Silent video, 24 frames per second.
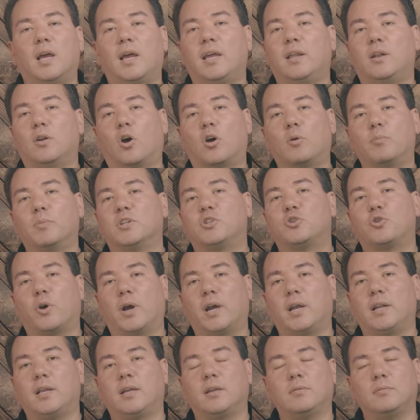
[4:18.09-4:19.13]
in ARMA
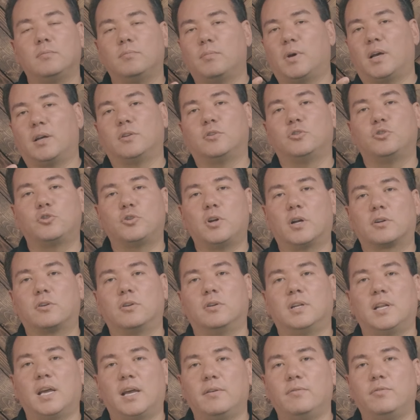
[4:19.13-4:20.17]
training, my
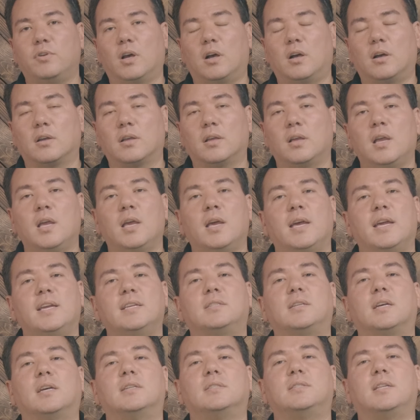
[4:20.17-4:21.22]
instructor Dave Young, he
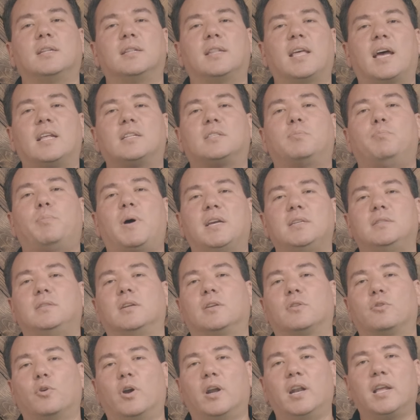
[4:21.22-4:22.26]
says that that's
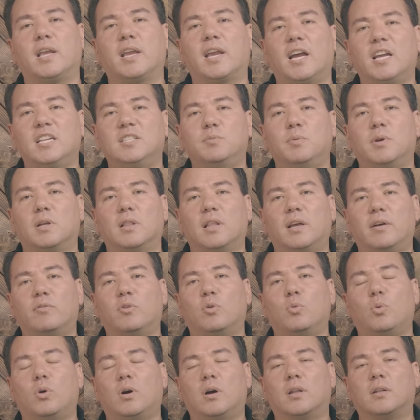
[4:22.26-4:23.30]
basic threat engagement
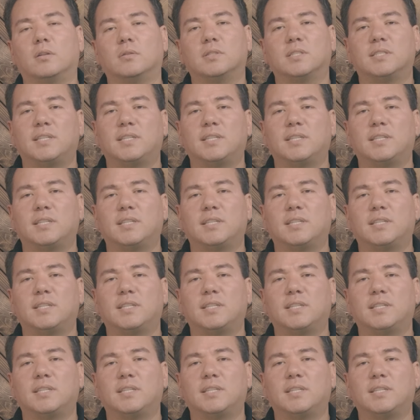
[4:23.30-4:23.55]
level 1.